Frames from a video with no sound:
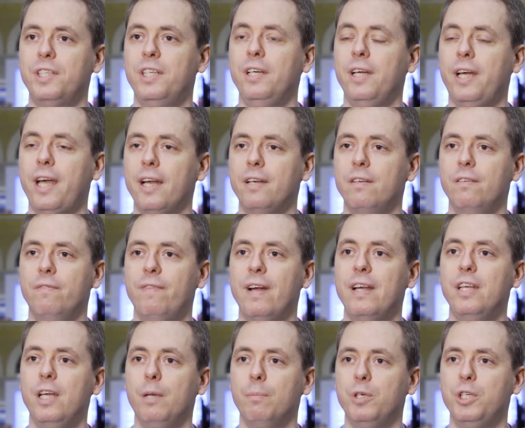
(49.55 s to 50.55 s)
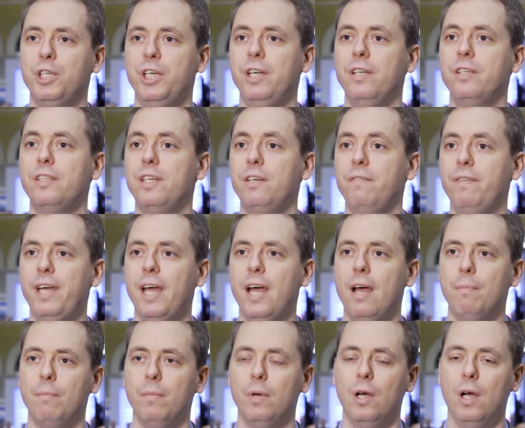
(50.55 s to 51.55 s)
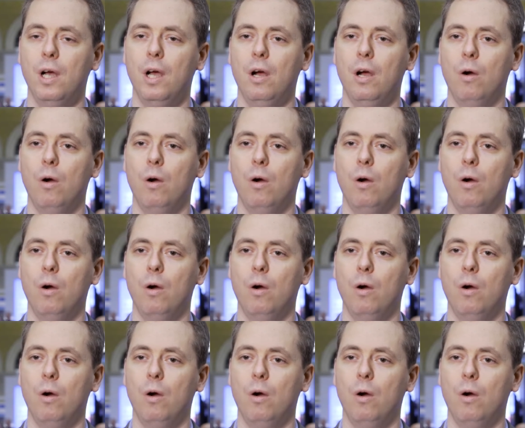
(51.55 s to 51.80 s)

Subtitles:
ticket vending machine, TVM,